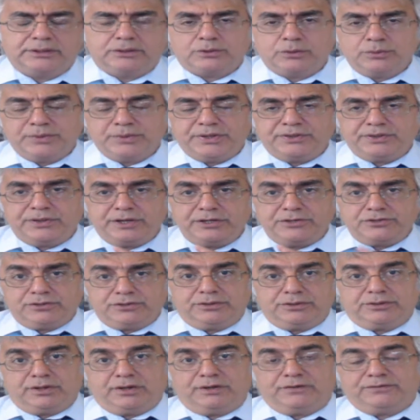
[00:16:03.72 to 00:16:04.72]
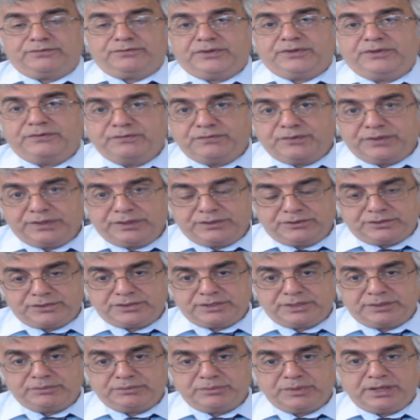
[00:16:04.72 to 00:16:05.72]
recommendation of the
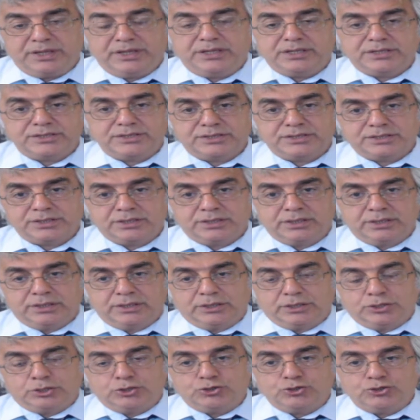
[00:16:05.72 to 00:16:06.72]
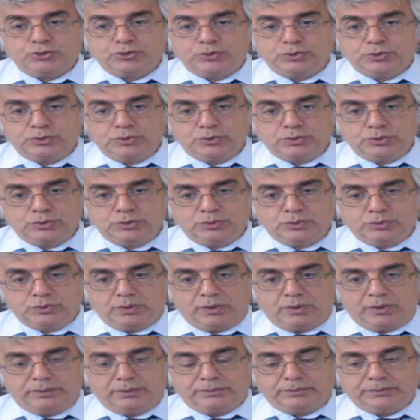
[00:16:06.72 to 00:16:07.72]
infinitism is to,
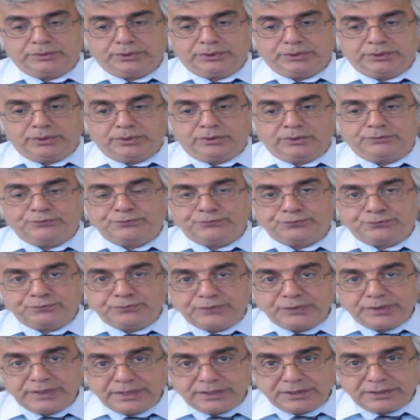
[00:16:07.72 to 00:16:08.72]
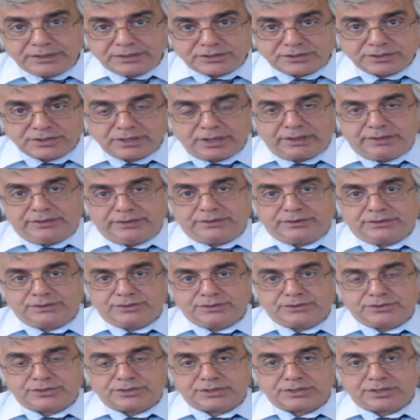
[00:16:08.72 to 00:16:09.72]
free the
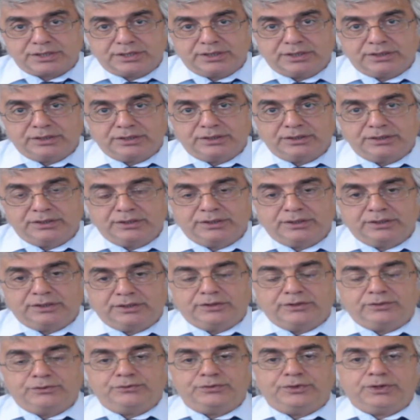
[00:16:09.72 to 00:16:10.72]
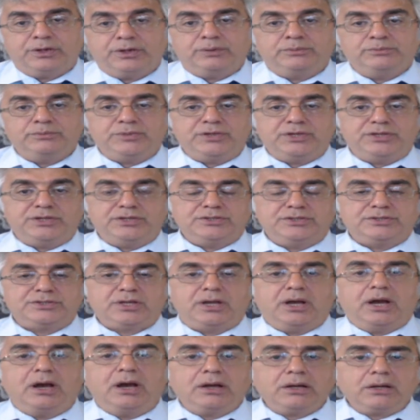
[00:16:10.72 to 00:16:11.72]
science from
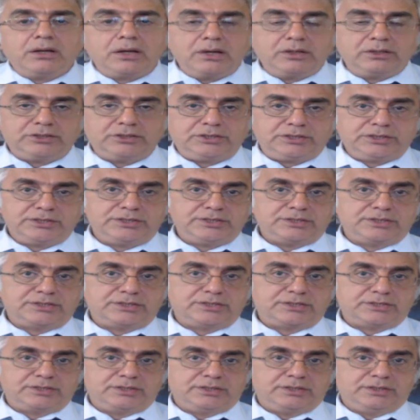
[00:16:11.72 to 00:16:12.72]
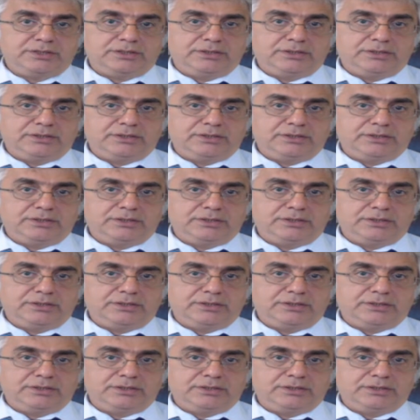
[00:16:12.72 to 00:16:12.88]
this unconscious